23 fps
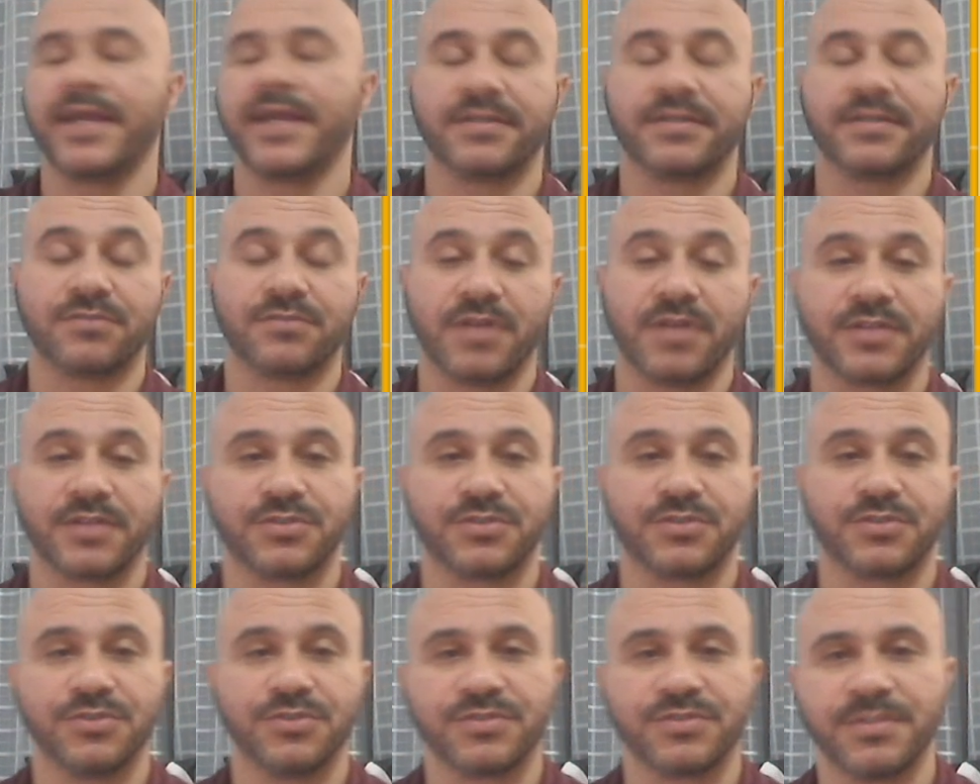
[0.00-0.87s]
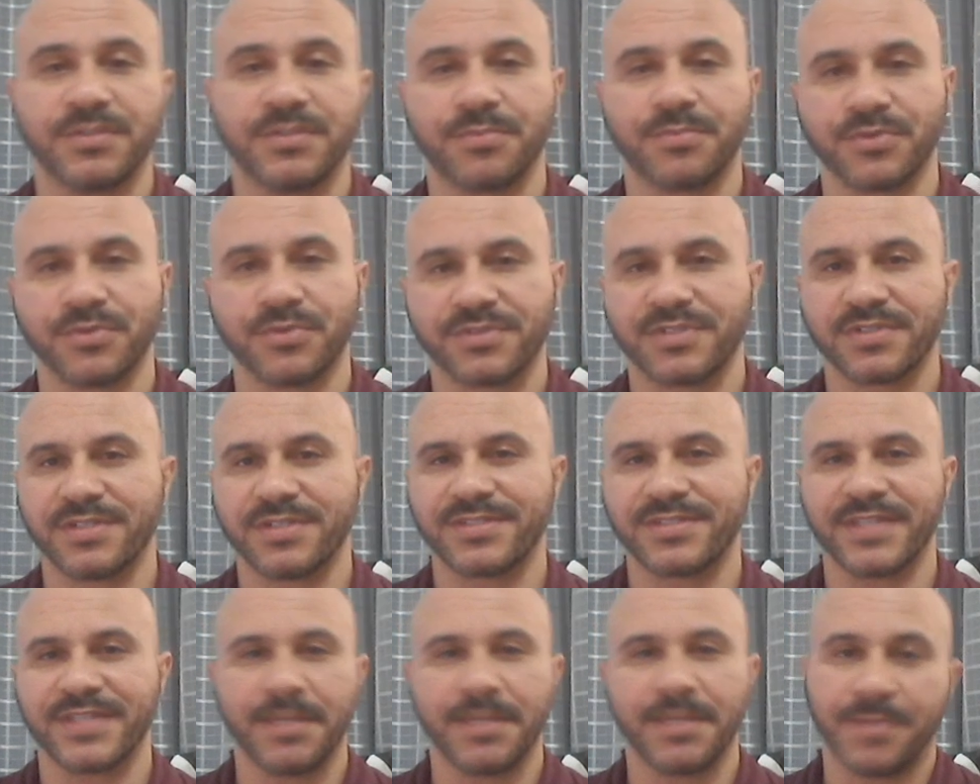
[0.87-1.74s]
and I'd like to use the process
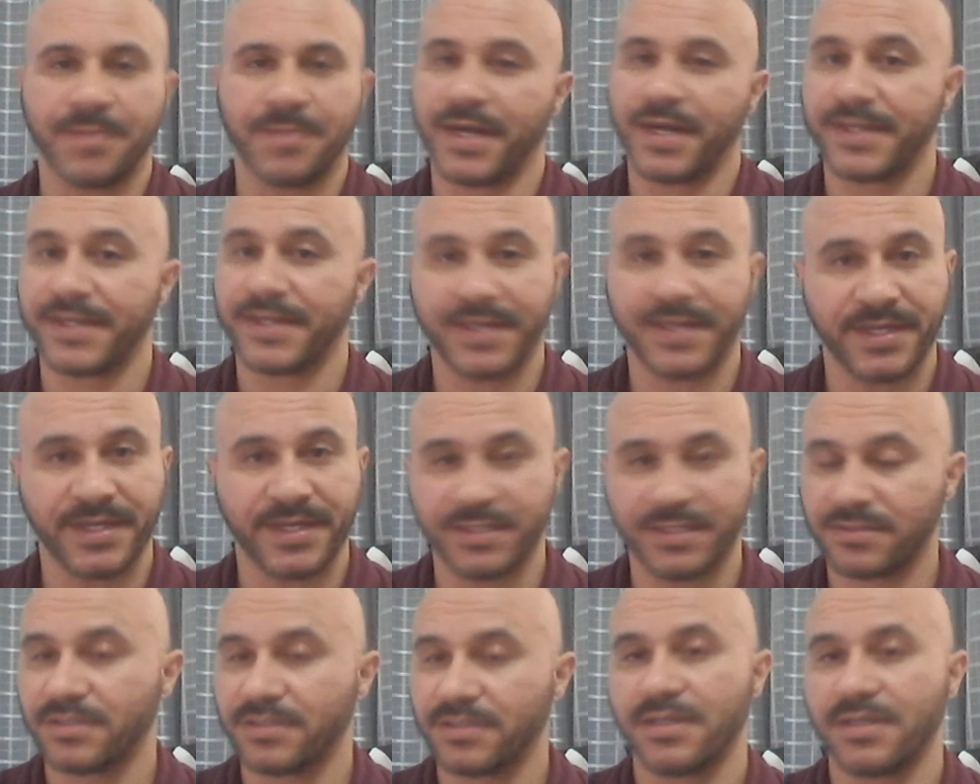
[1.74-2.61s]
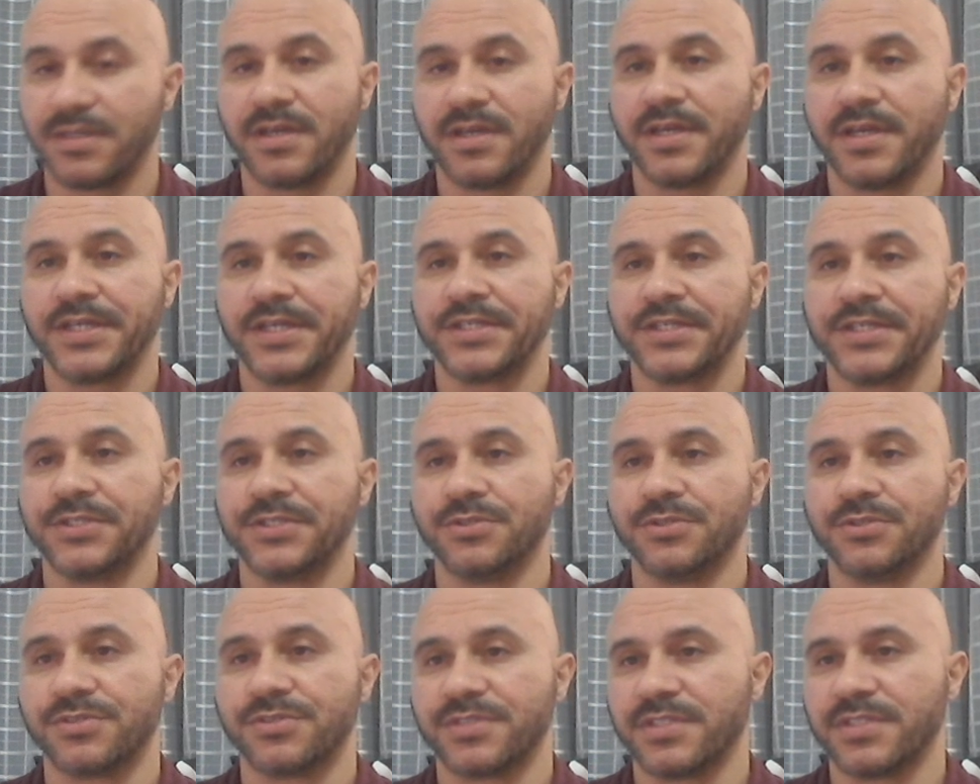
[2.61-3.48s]
landscape, I can't
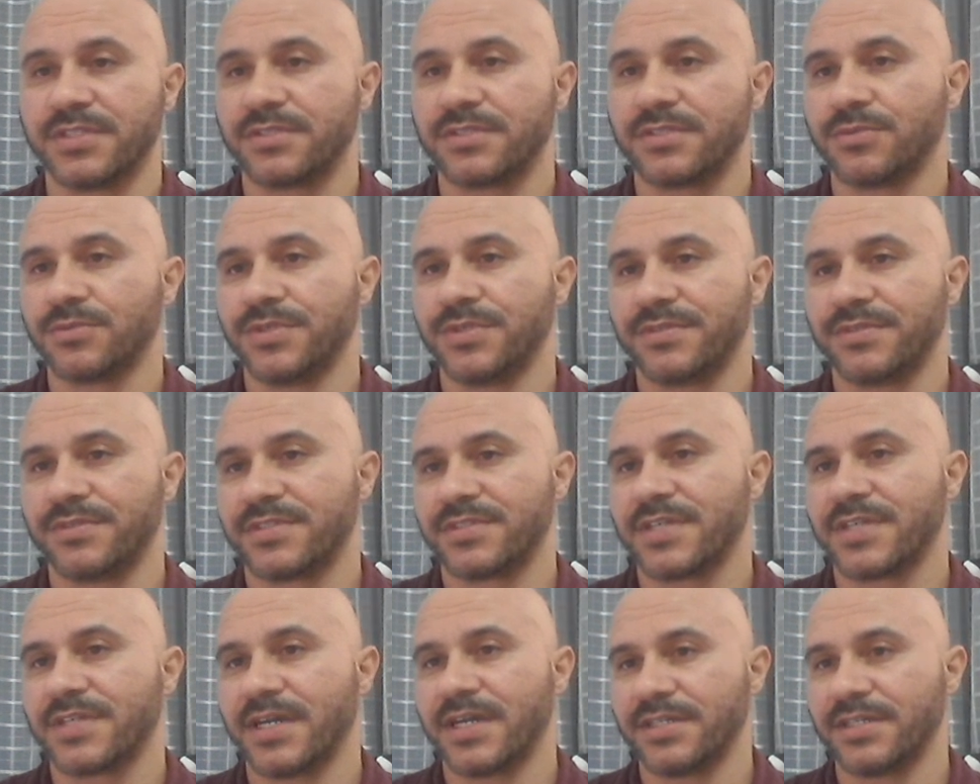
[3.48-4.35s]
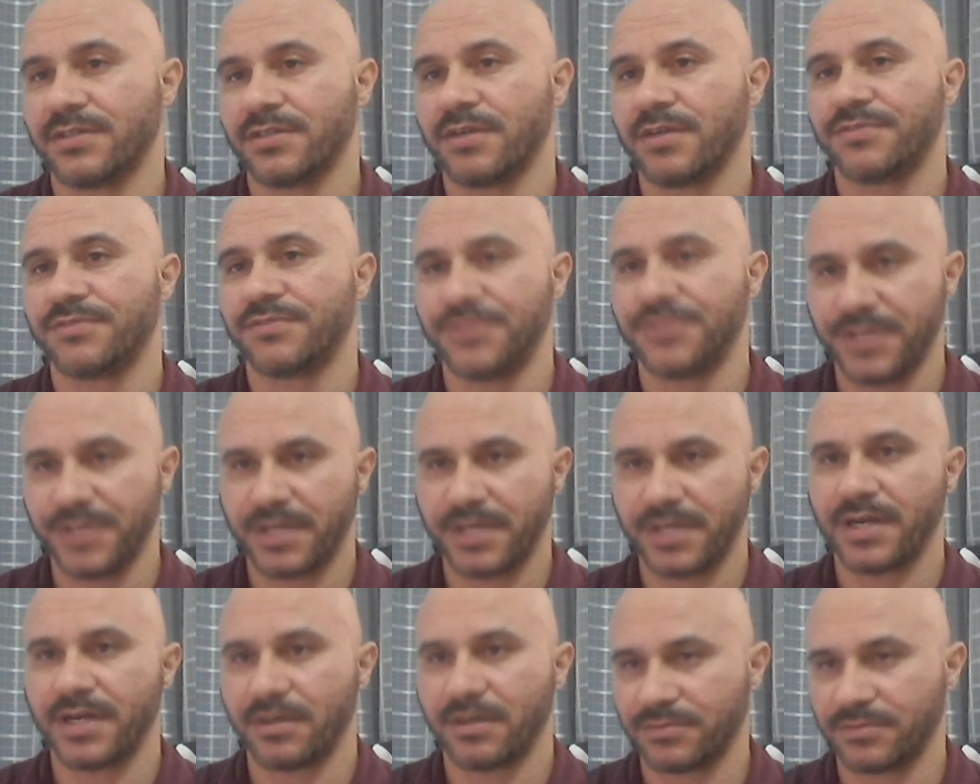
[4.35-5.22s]
use it with this kind of free
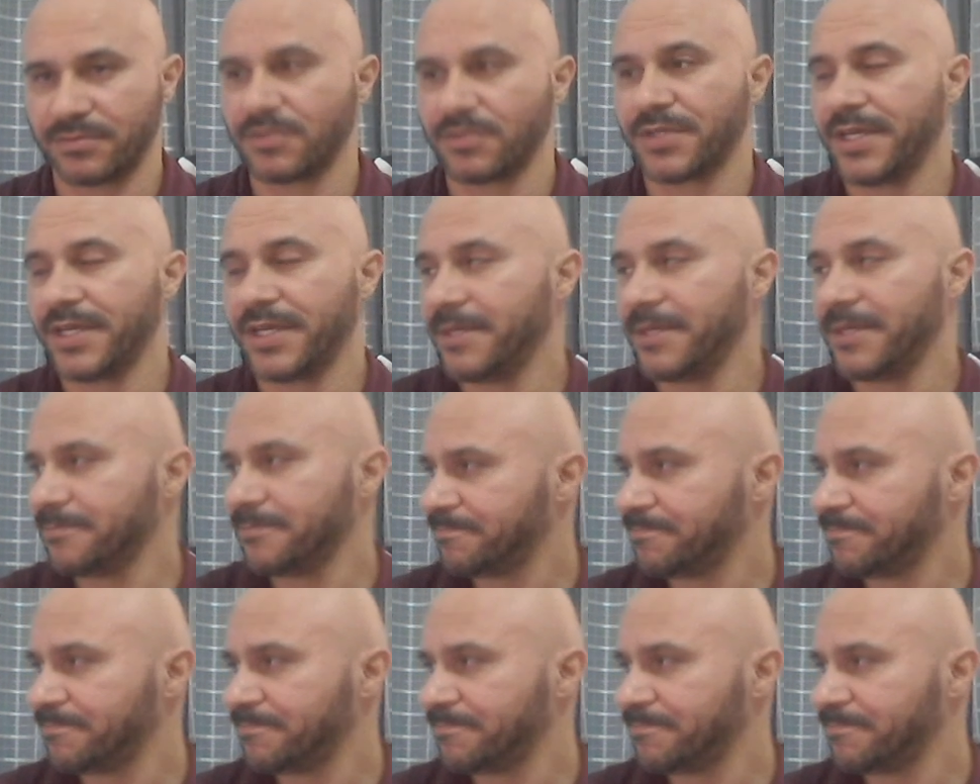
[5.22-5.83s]
account. Okay,